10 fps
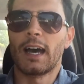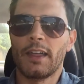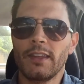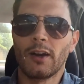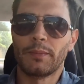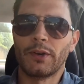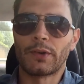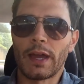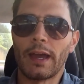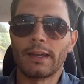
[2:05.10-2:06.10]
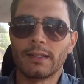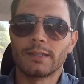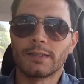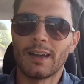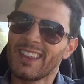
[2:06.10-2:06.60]
I think I'll be okay.
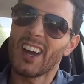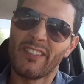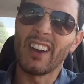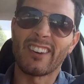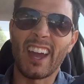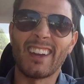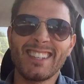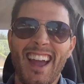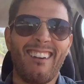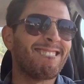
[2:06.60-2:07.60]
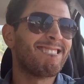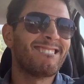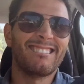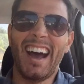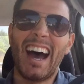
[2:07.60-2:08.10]
I think I'll be okay. Yeah.
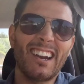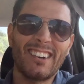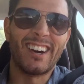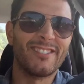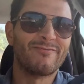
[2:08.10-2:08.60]
I don't know.